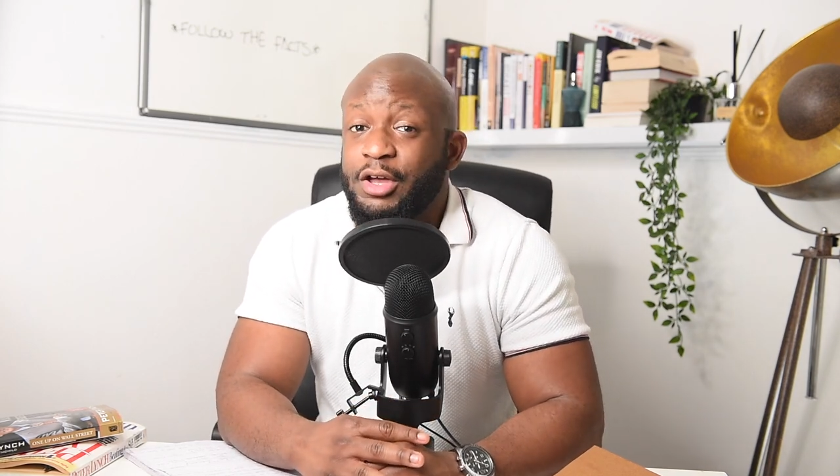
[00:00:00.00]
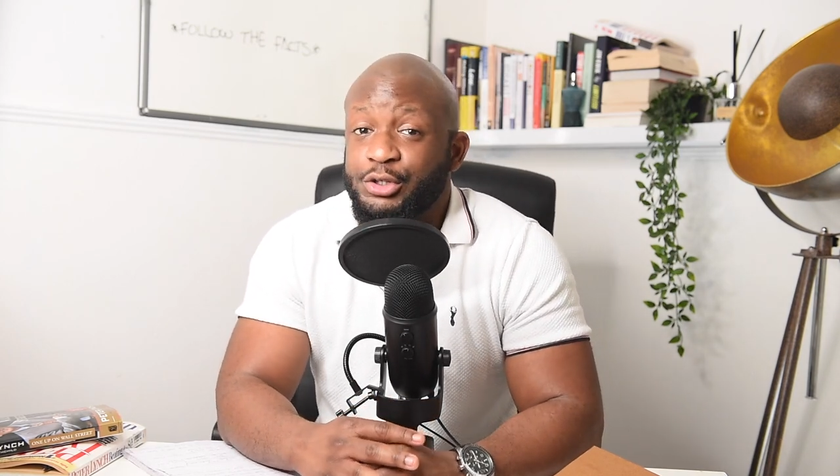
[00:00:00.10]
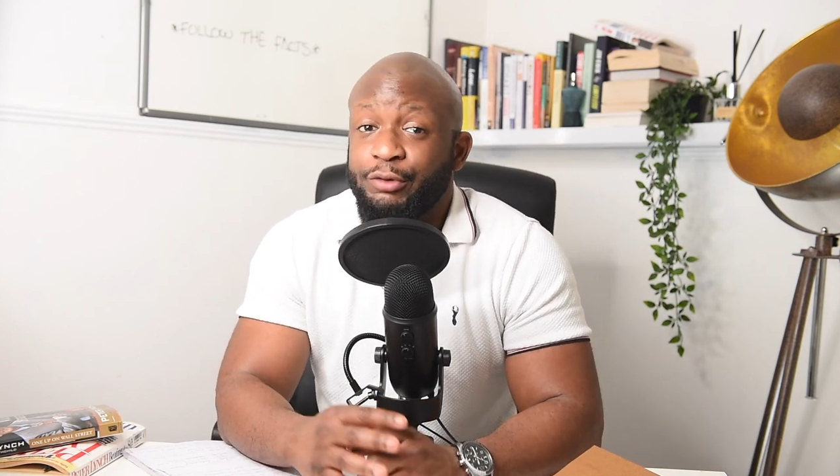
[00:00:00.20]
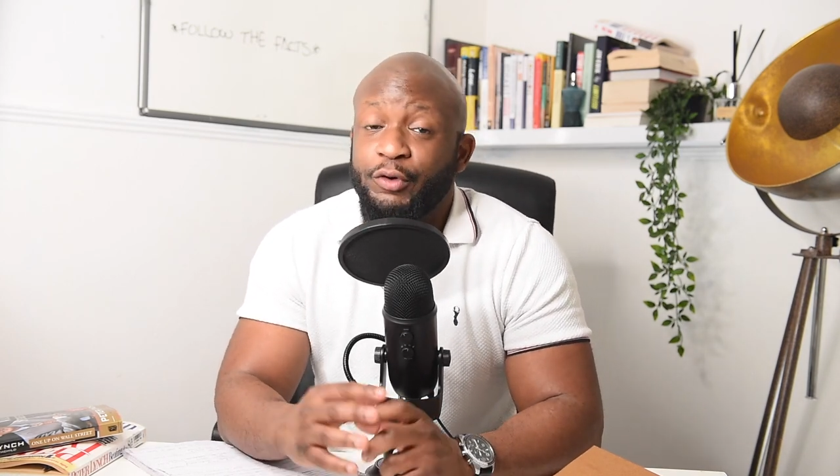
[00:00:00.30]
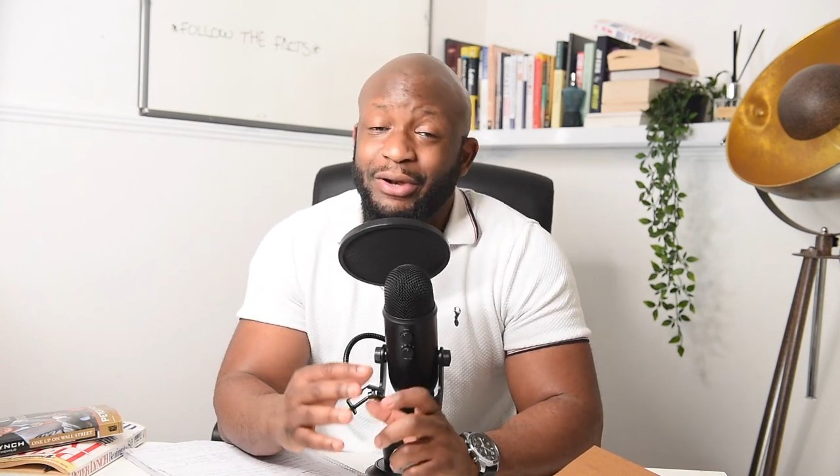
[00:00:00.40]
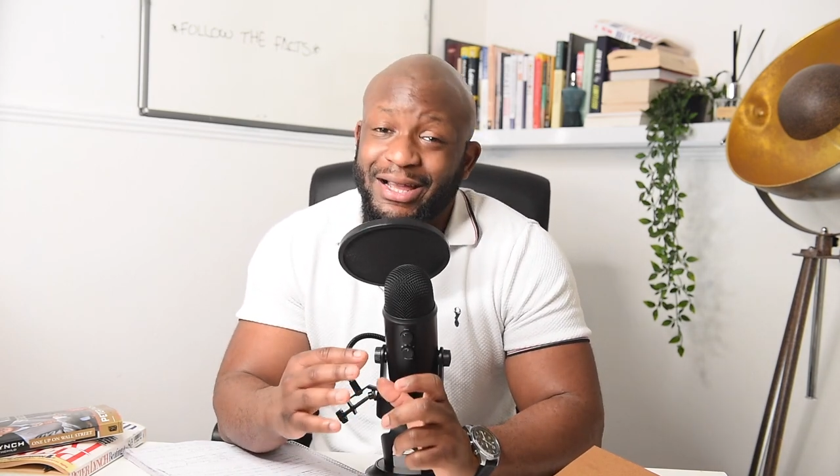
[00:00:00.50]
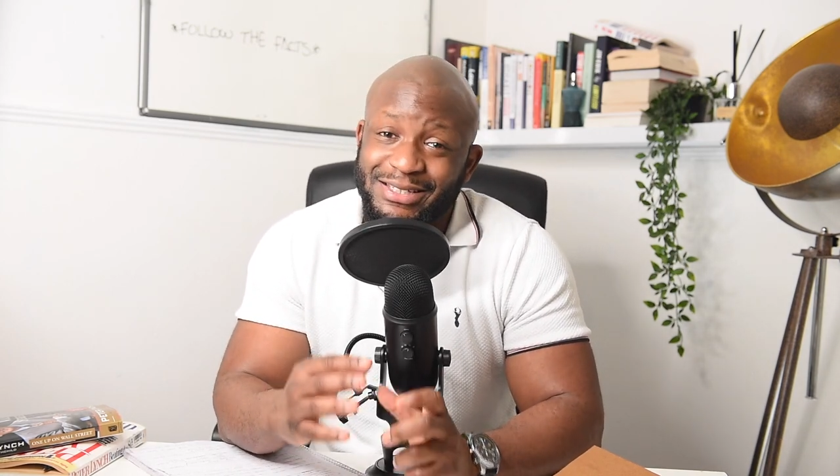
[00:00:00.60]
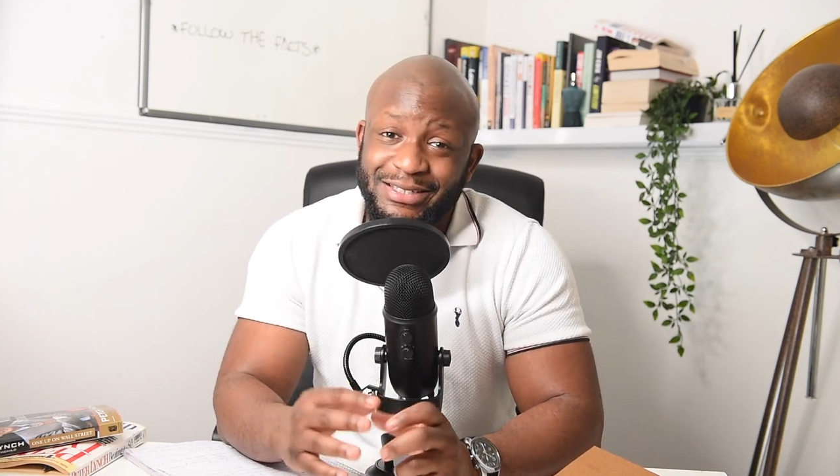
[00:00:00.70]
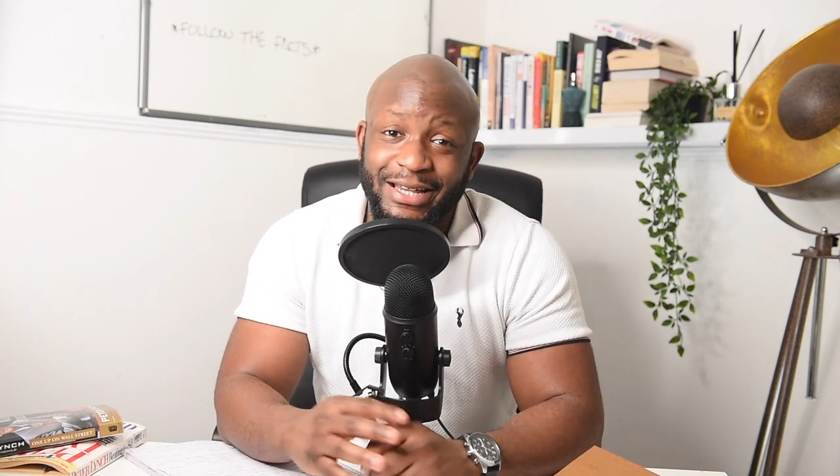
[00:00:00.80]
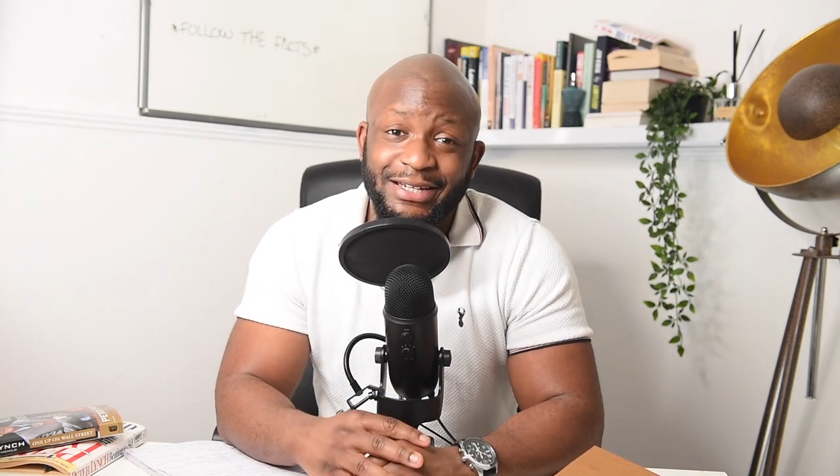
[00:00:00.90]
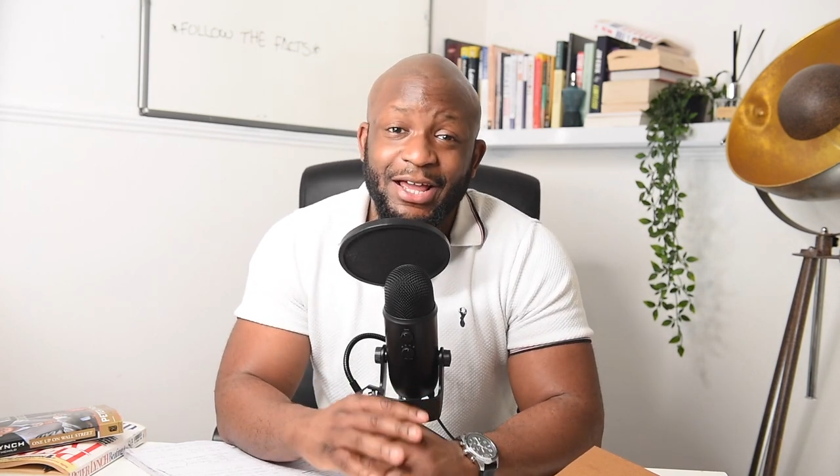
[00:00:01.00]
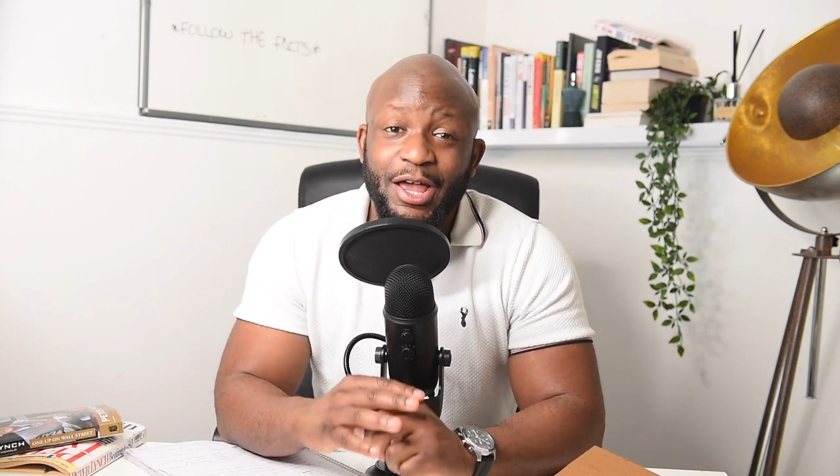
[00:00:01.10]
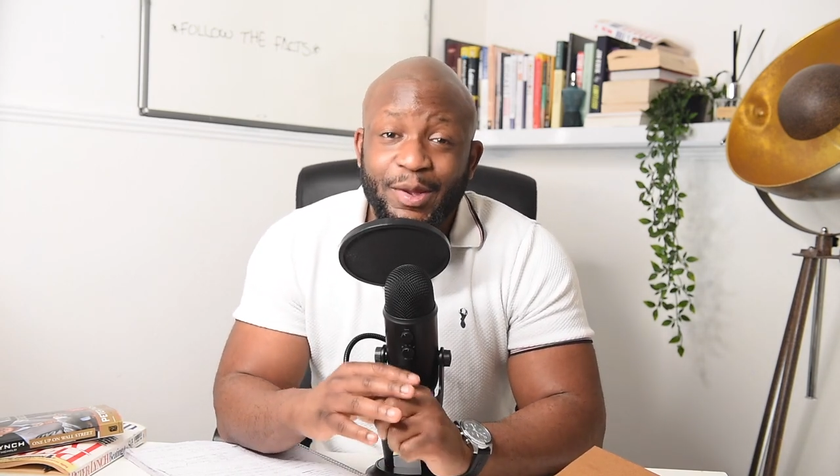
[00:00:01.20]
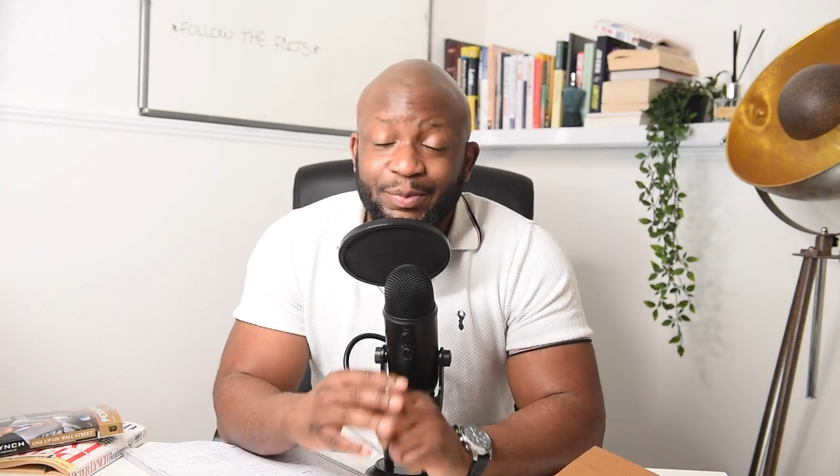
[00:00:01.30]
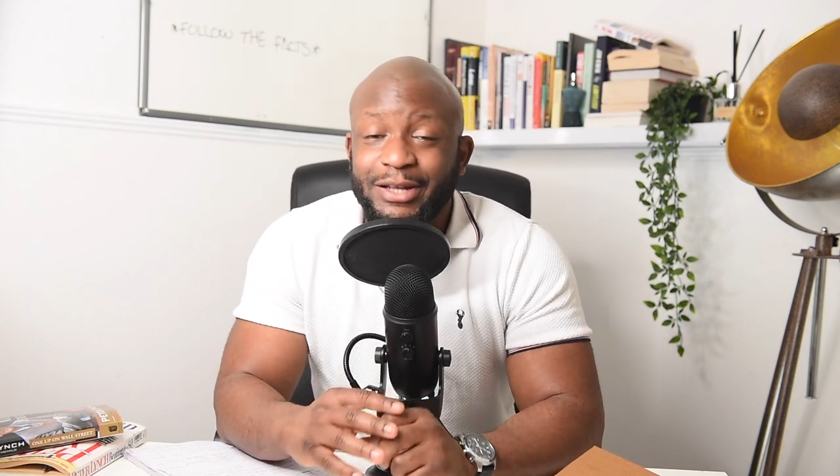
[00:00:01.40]
So with all that said,
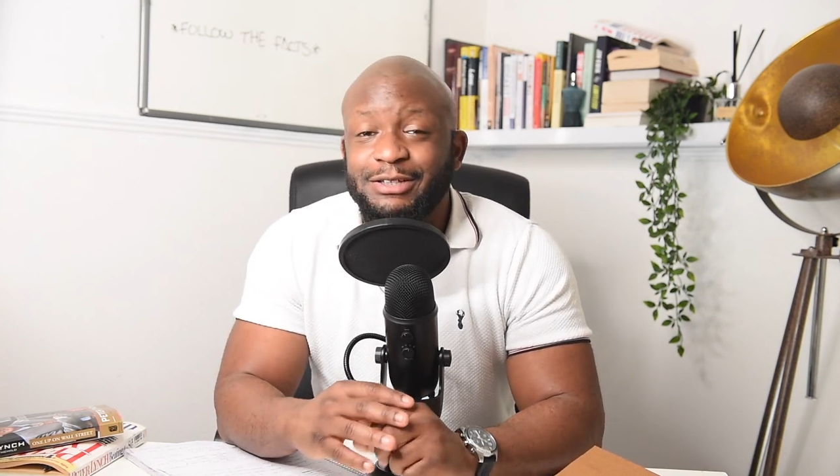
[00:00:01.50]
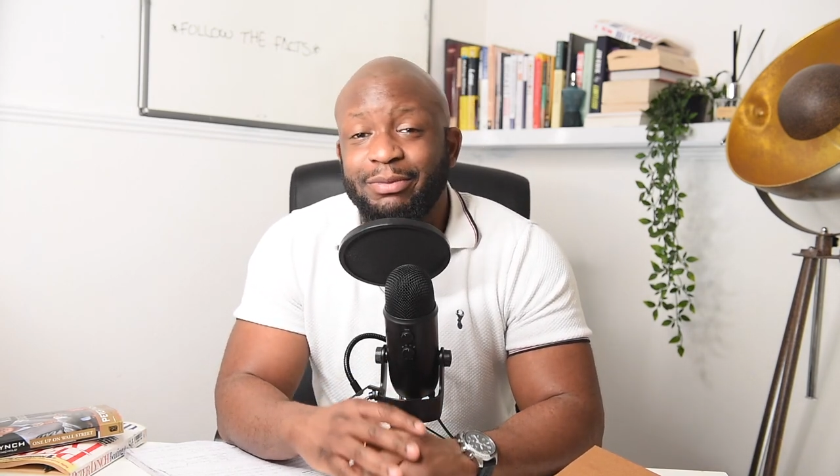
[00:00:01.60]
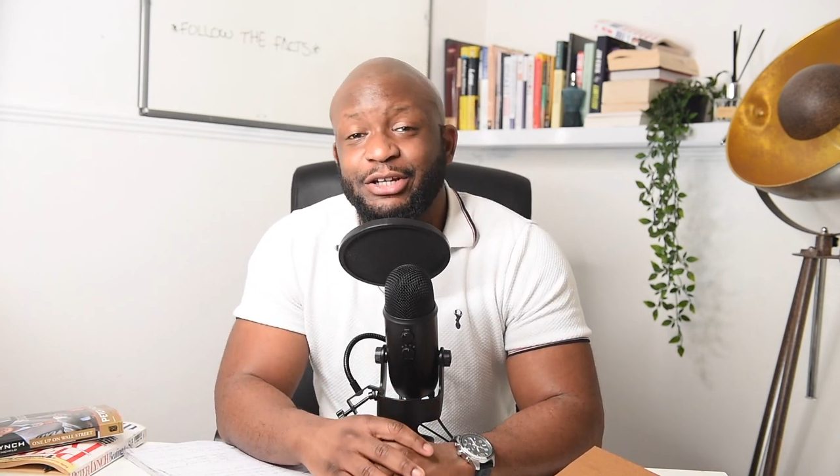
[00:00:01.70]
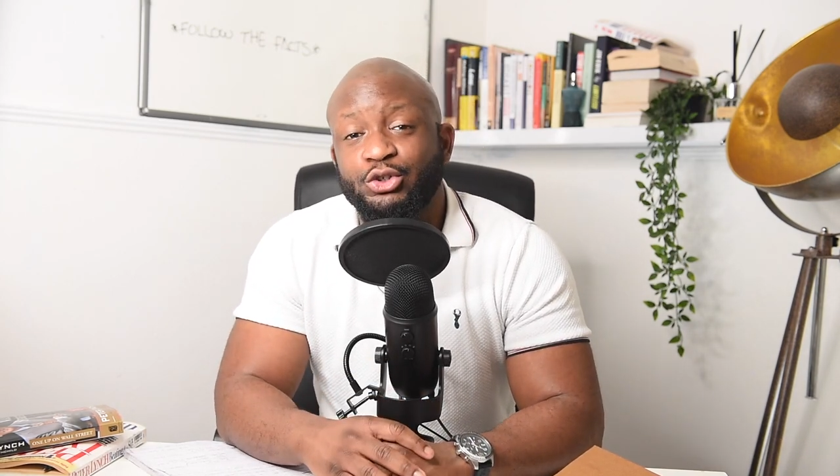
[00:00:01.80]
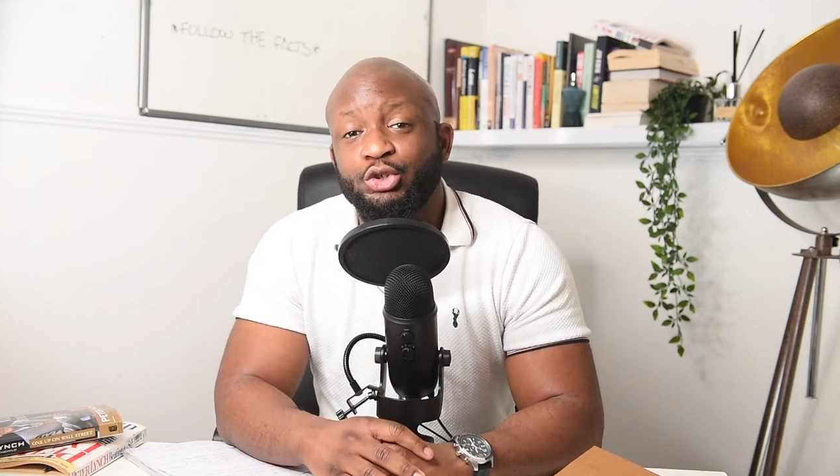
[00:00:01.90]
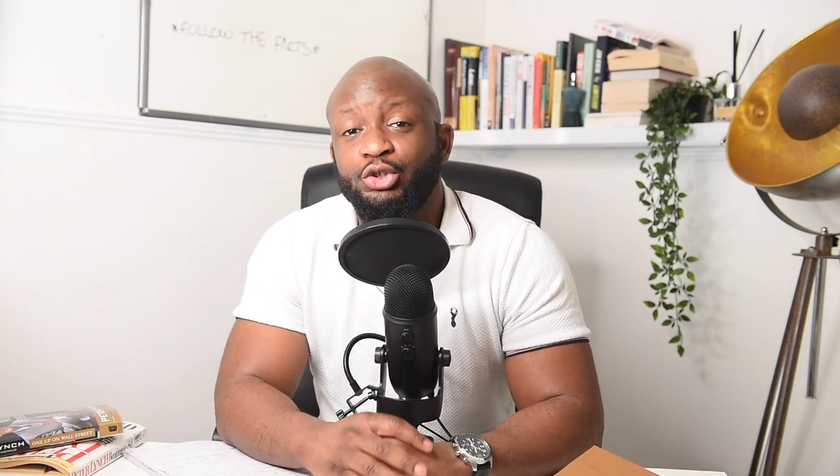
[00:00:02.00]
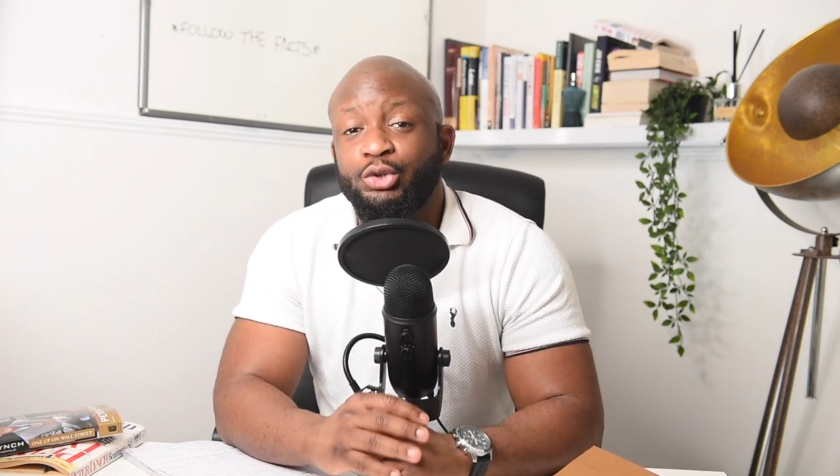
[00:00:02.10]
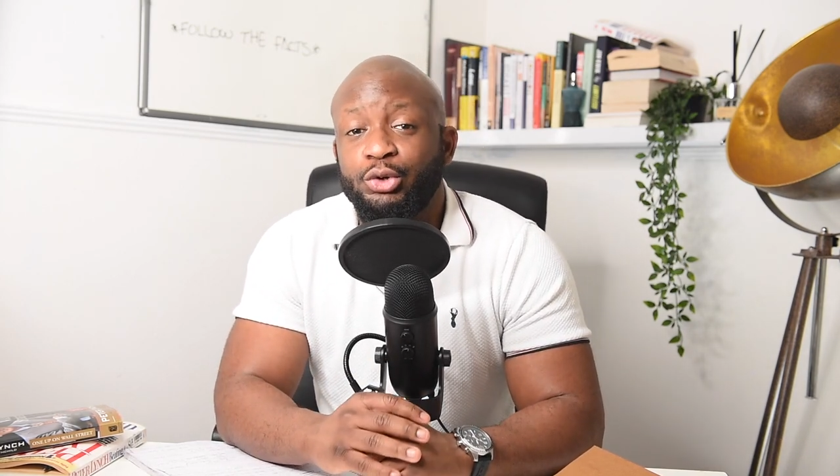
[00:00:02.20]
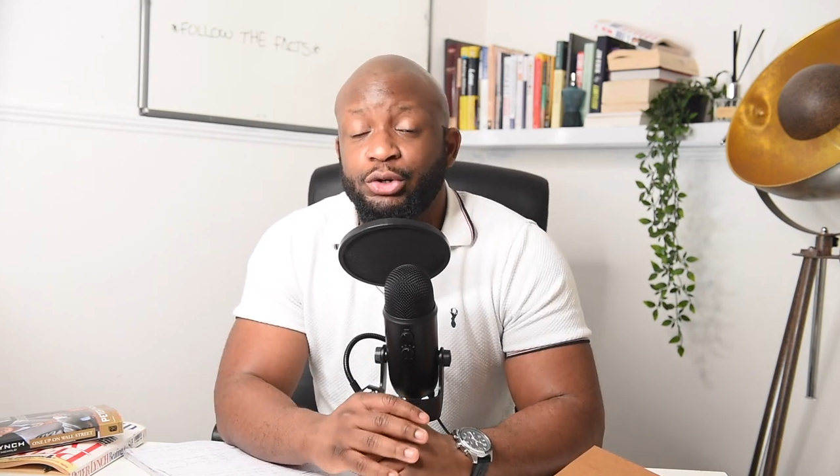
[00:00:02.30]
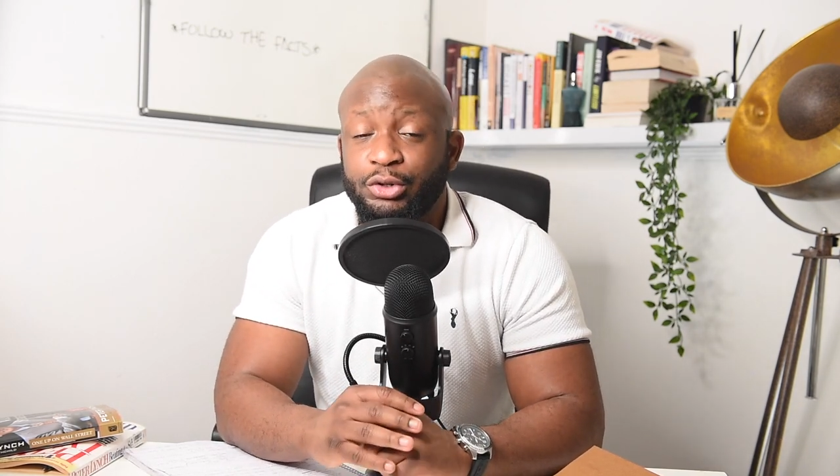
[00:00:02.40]
Please make sure you do your